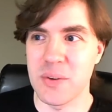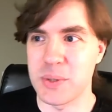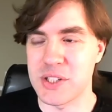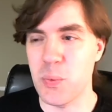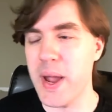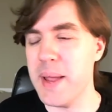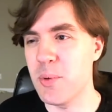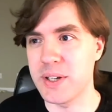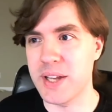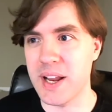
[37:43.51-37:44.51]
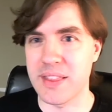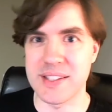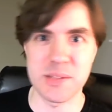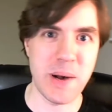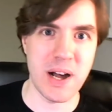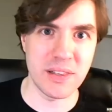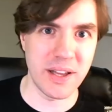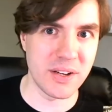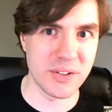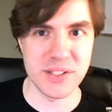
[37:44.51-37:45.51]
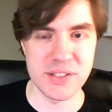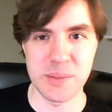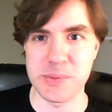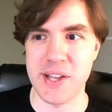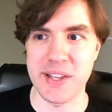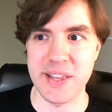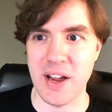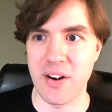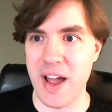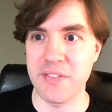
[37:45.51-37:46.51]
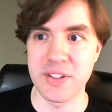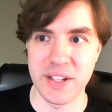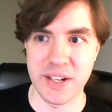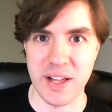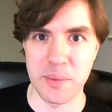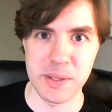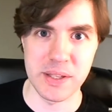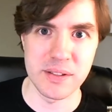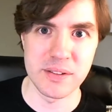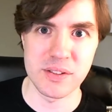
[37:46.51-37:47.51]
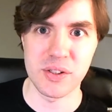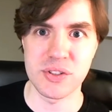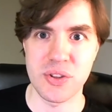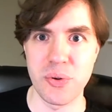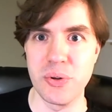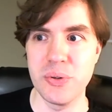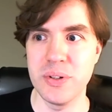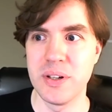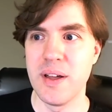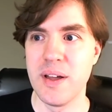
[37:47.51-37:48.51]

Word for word: which is way more data than Spotlight or systems like that are ever going to help me search through,